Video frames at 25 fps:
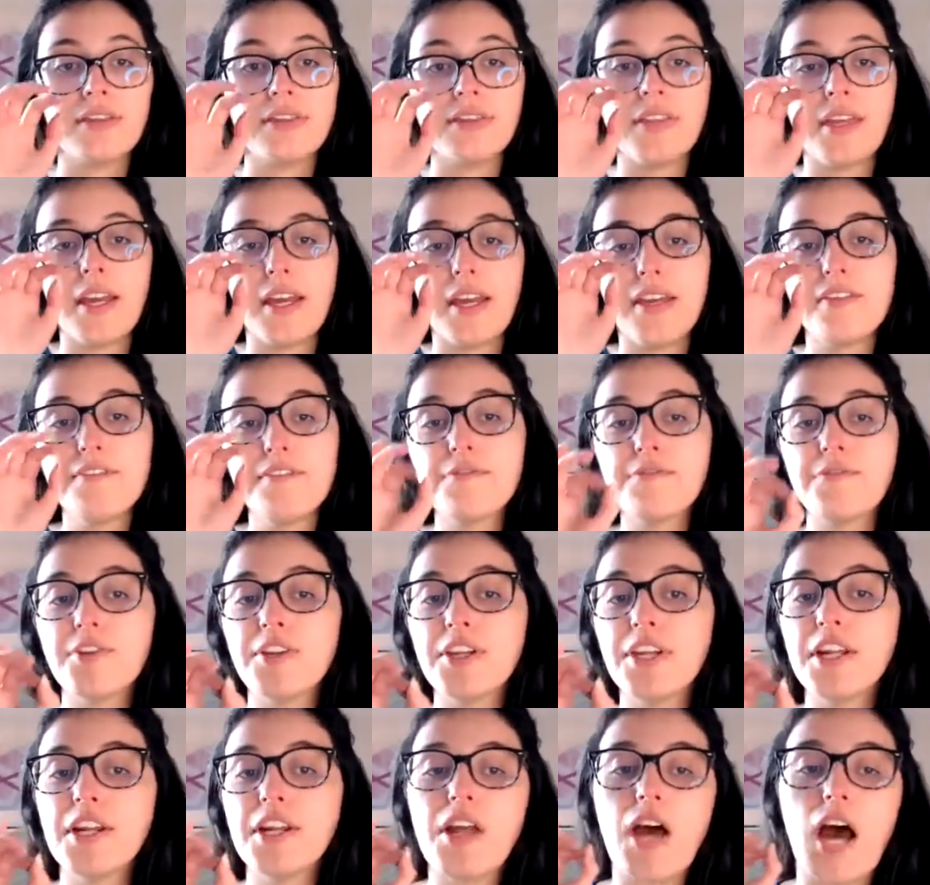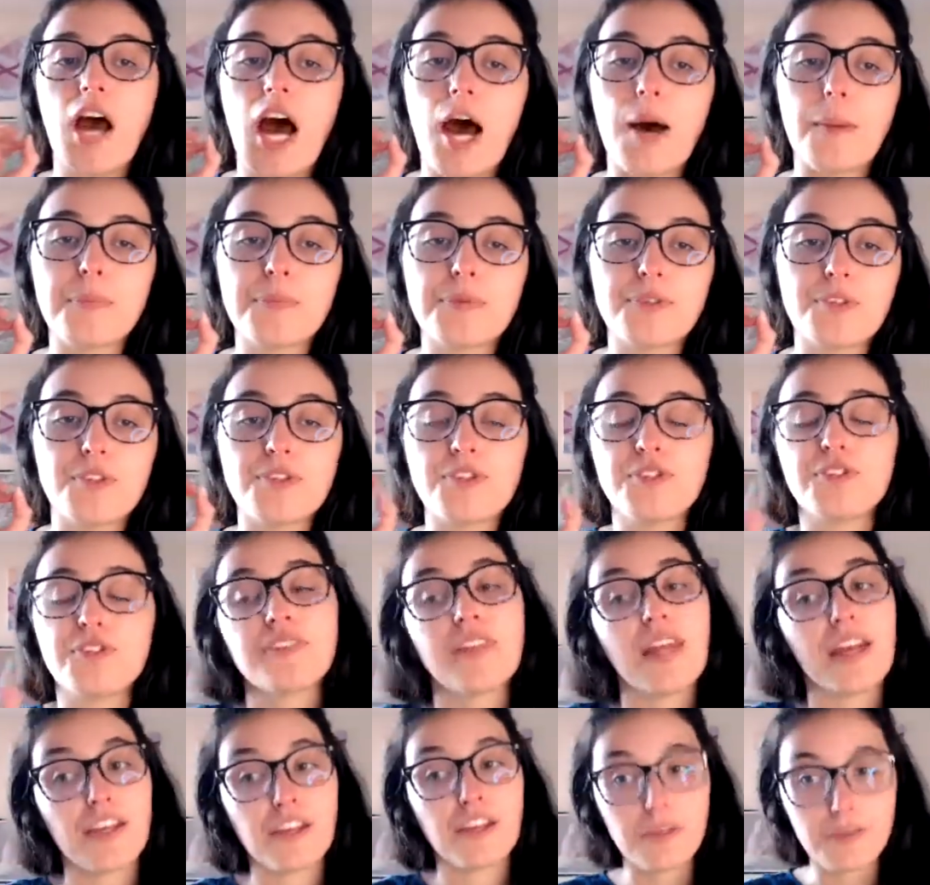the infinite options
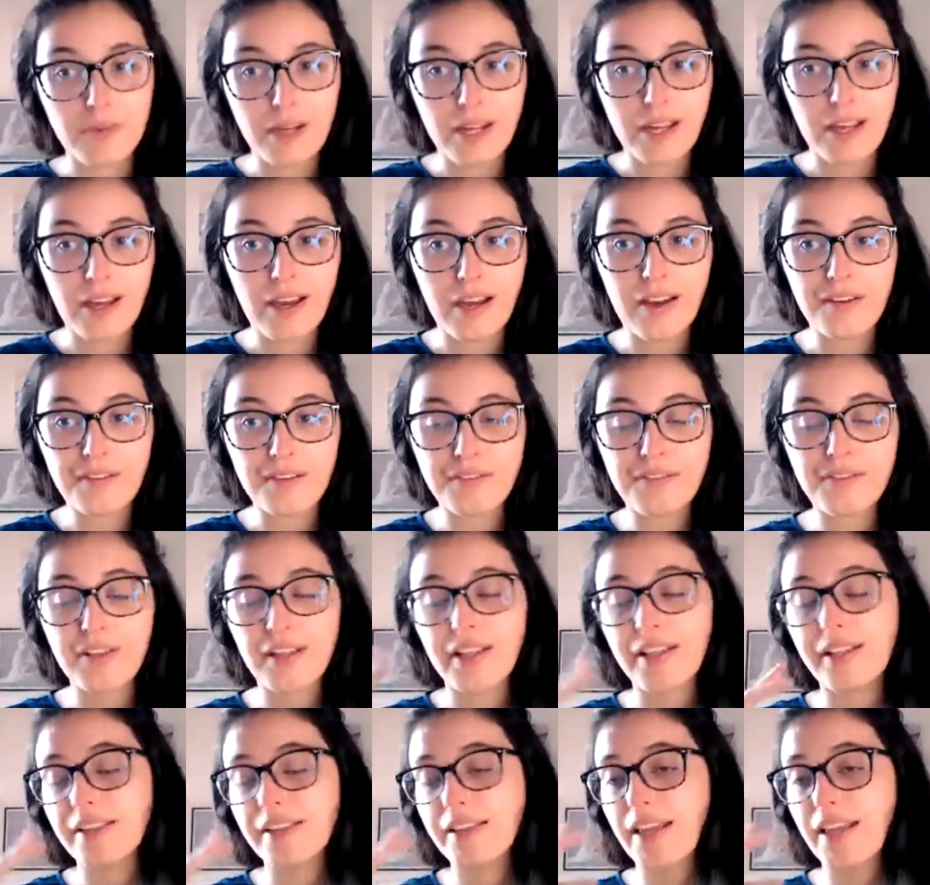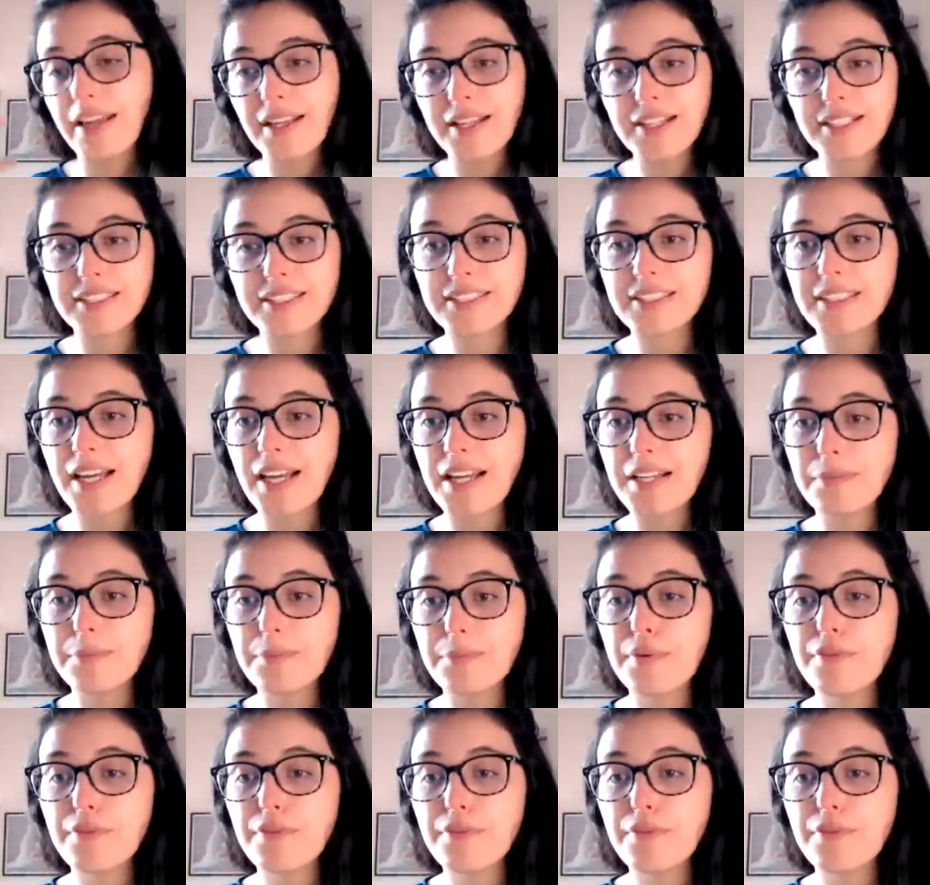that you might have. And like I said